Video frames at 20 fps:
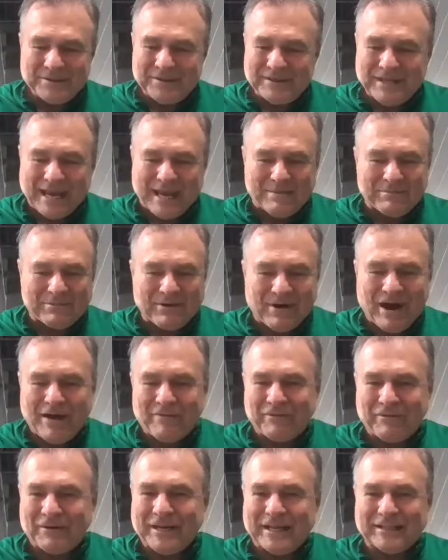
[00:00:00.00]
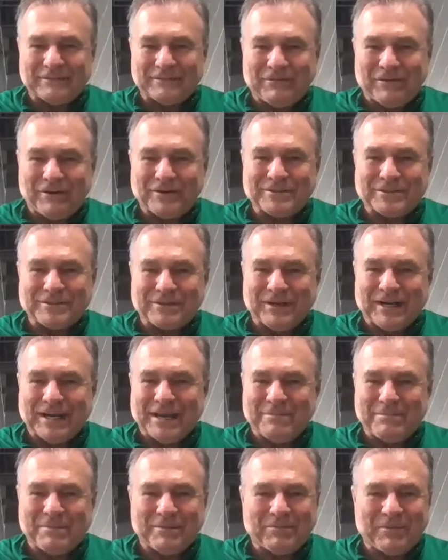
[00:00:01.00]
Cam Crawford hit the first
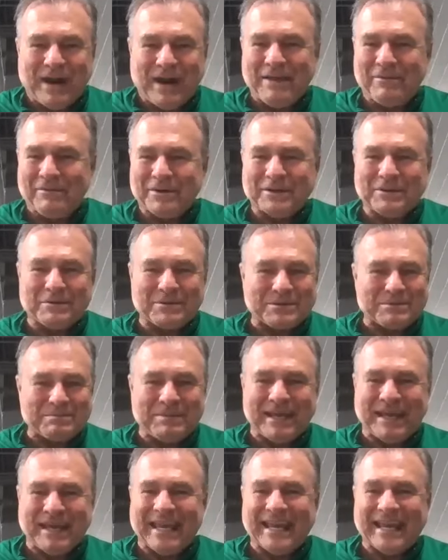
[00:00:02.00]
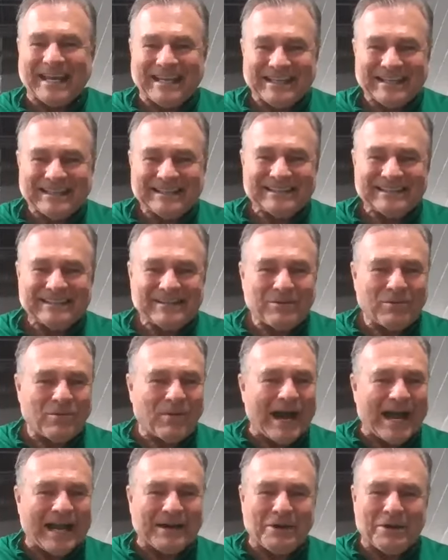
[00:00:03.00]
three, but right when it was big,
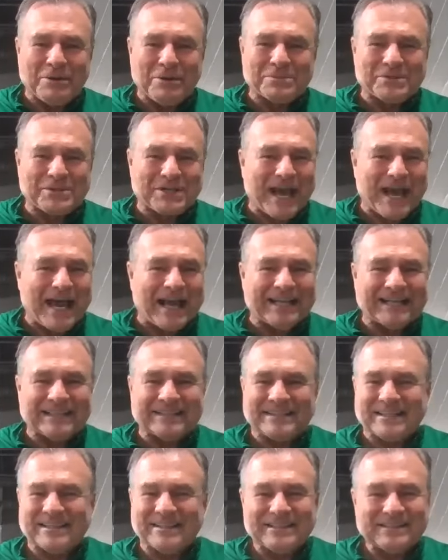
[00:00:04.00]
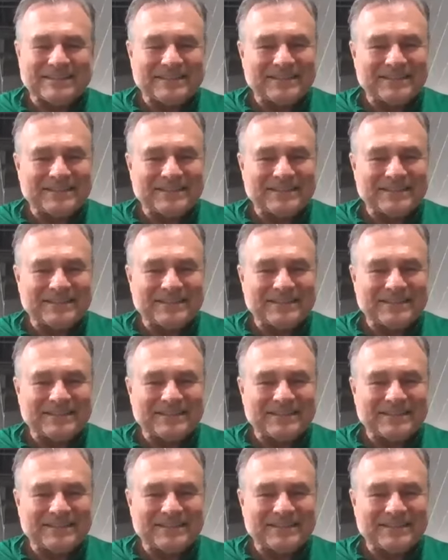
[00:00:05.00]
wide open shot at the